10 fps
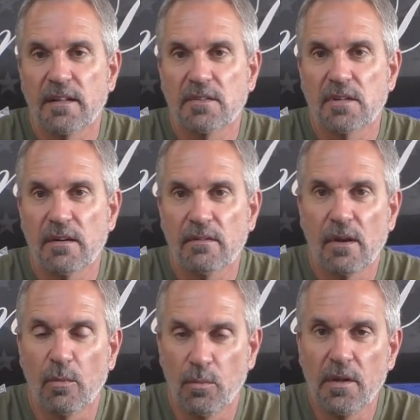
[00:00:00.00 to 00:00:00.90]
It shot
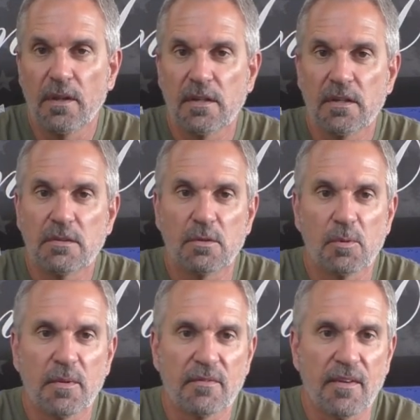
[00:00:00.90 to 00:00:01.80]
a really good
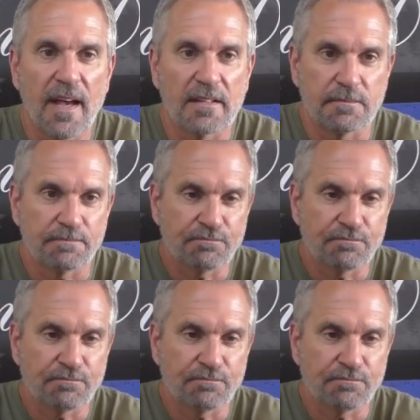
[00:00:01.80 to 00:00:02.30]
group, in fact.